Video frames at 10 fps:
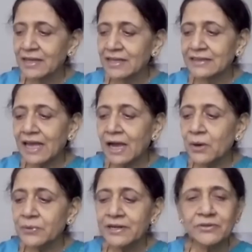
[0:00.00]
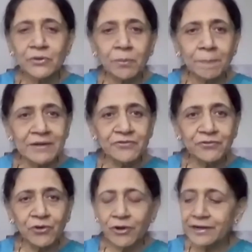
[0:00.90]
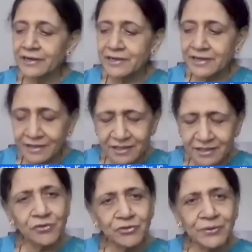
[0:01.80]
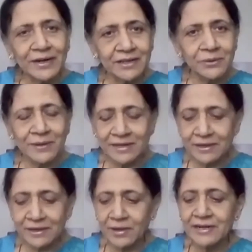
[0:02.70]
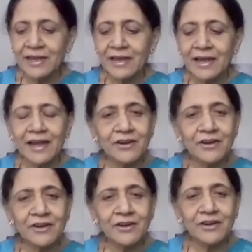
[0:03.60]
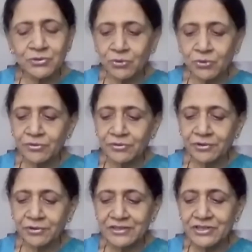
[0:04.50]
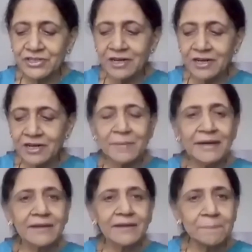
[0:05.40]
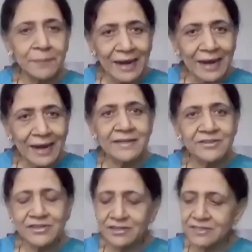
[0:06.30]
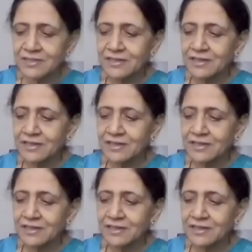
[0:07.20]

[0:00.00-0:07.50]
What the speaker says: Now it is open for interns of 2021 and also registered medical practitioners,